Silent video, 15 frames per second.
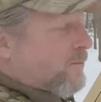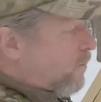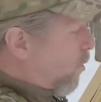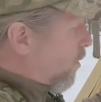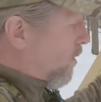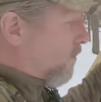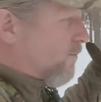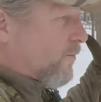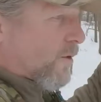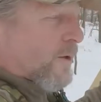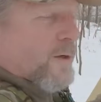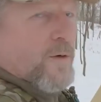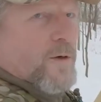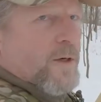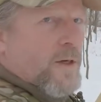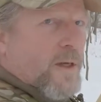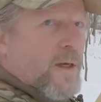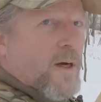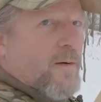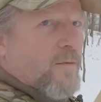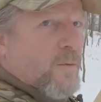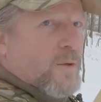or you're, you're getting
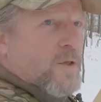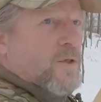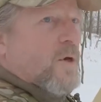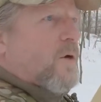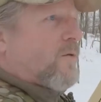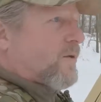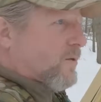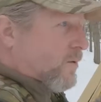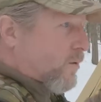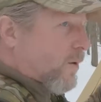covered with snow that's